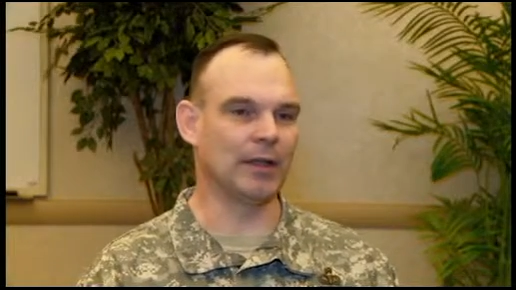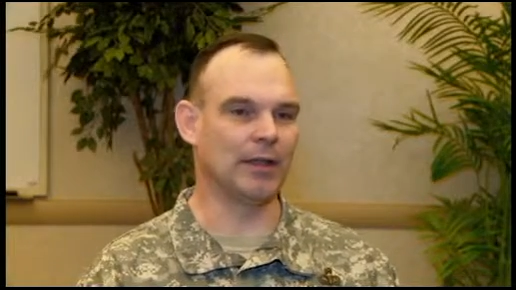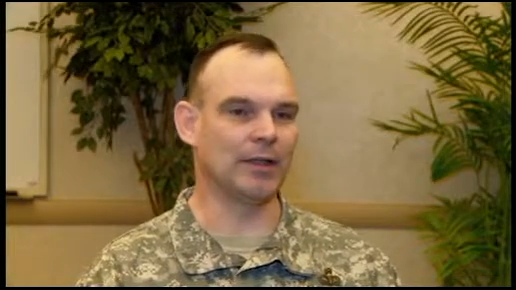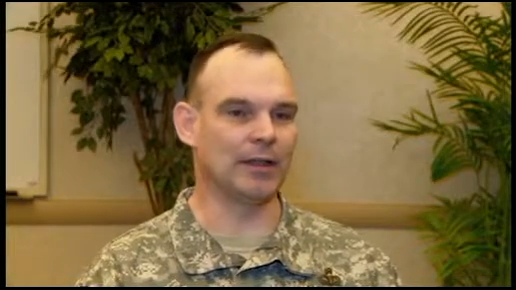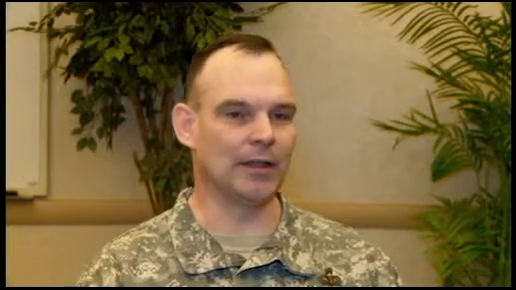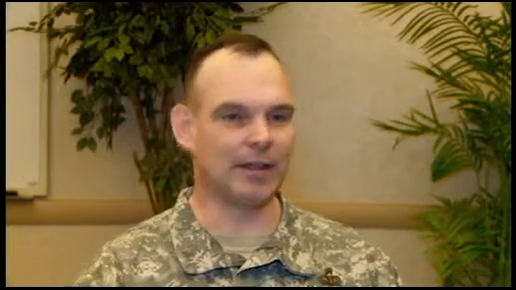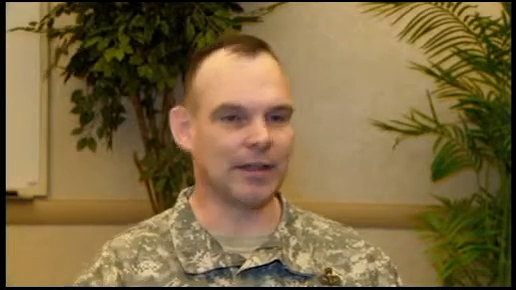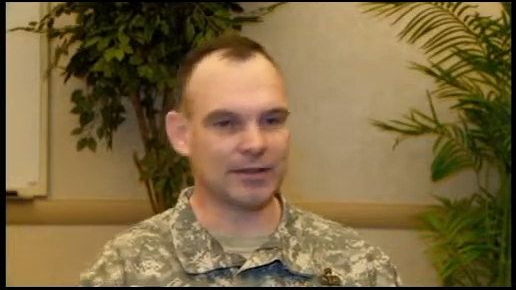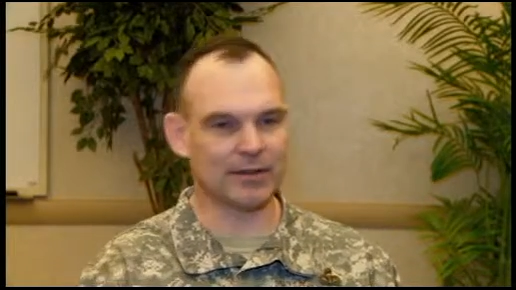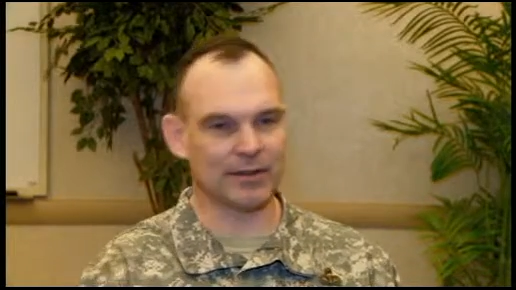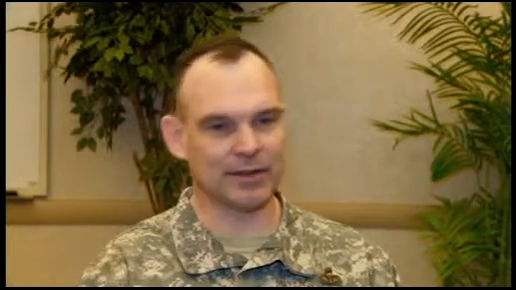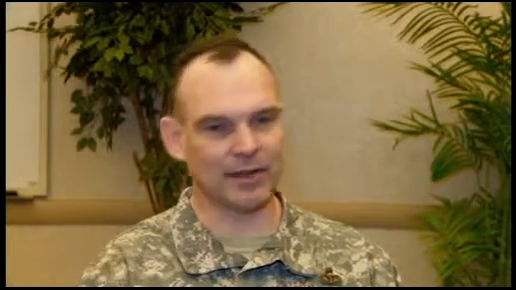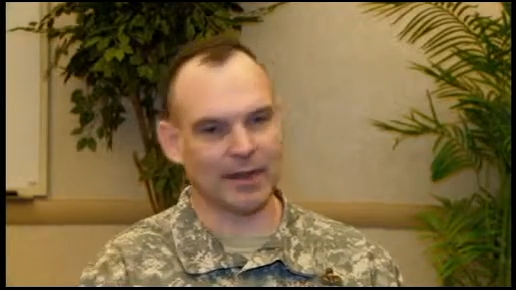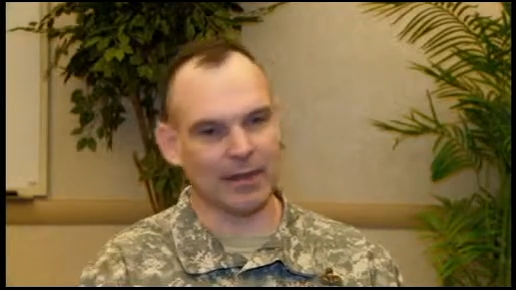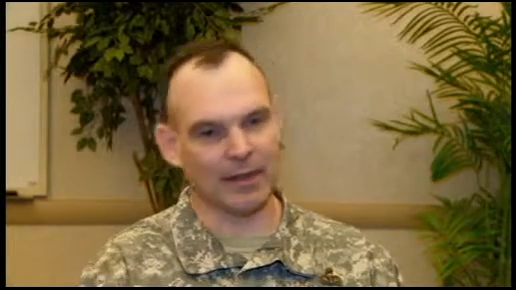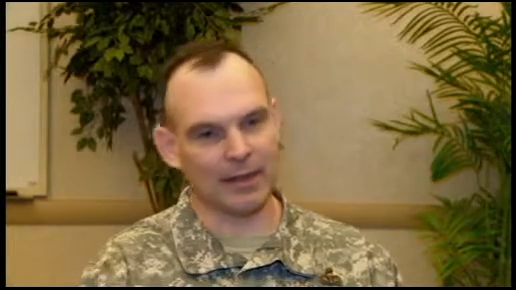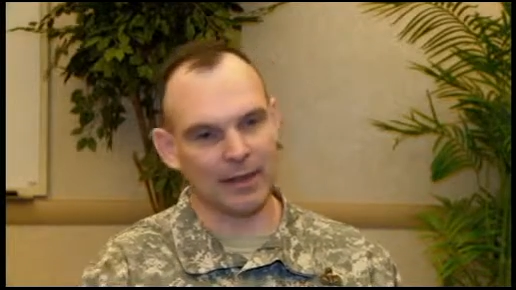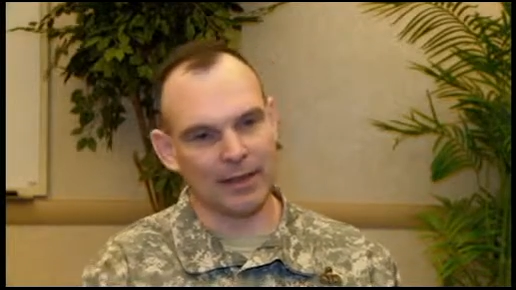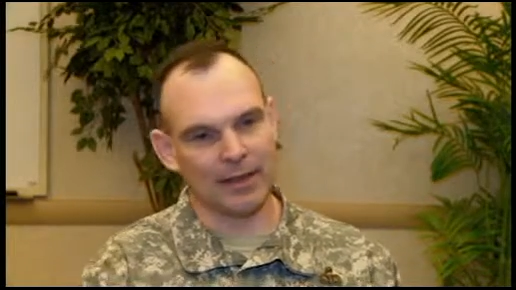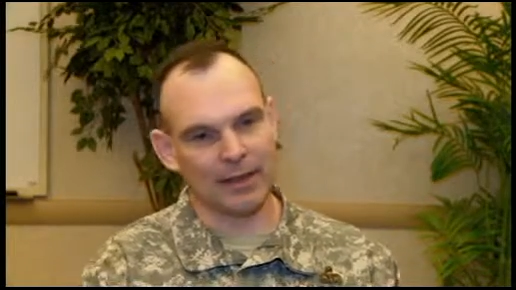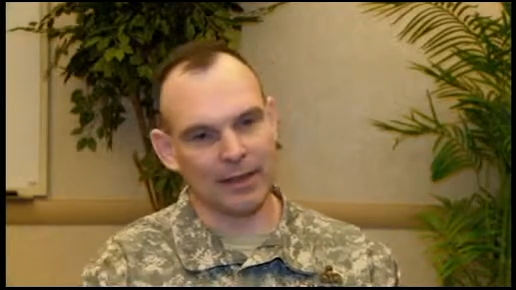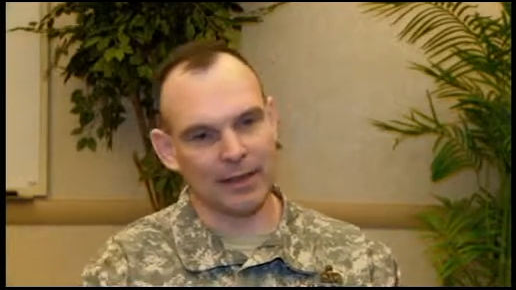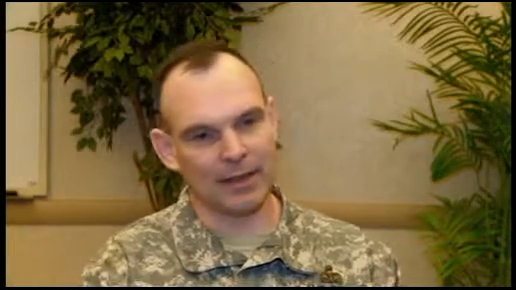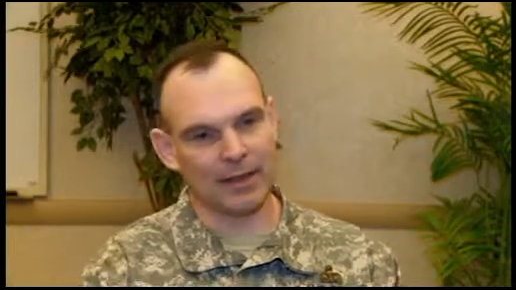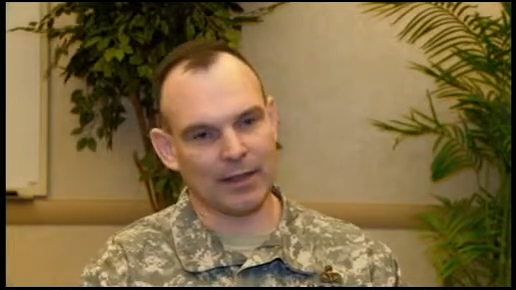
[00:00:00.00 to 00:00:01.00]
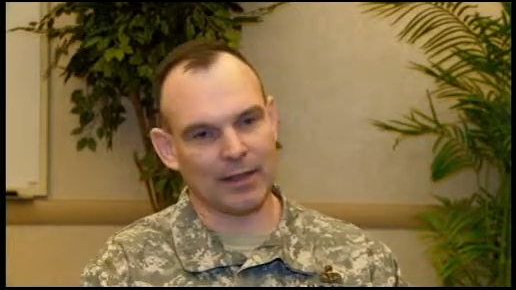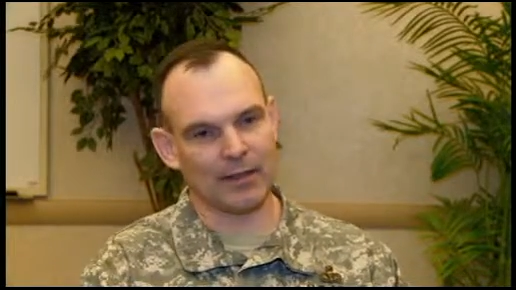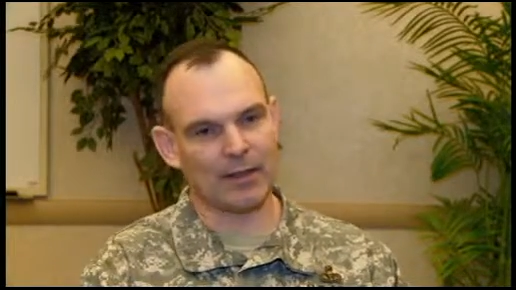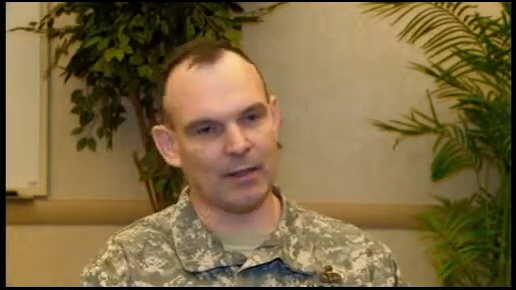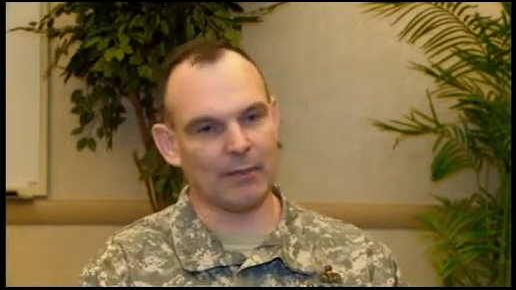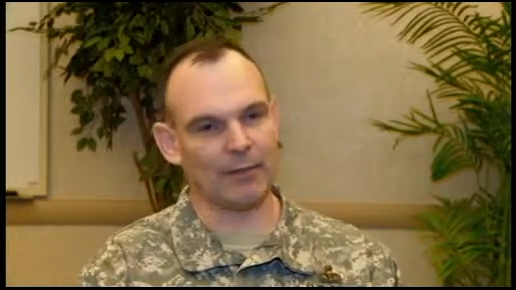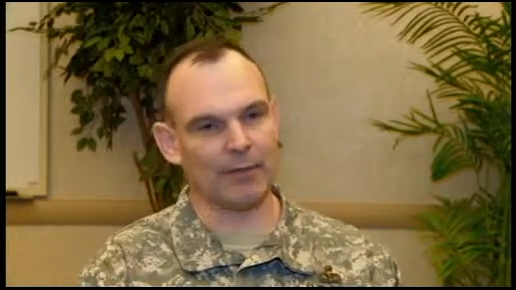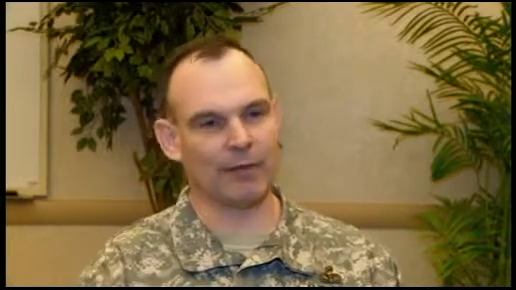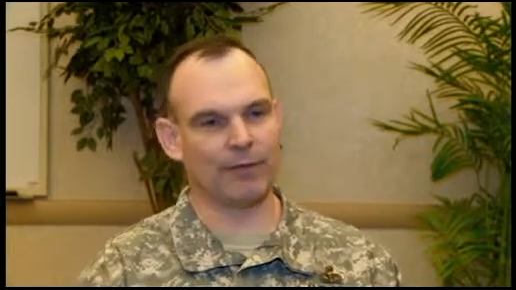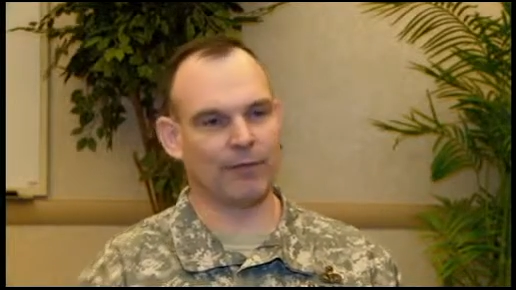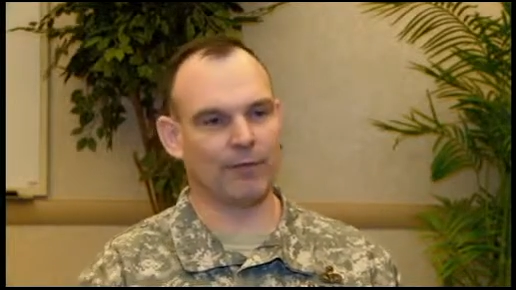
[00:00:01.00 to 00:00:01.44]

and, that's that kind of that,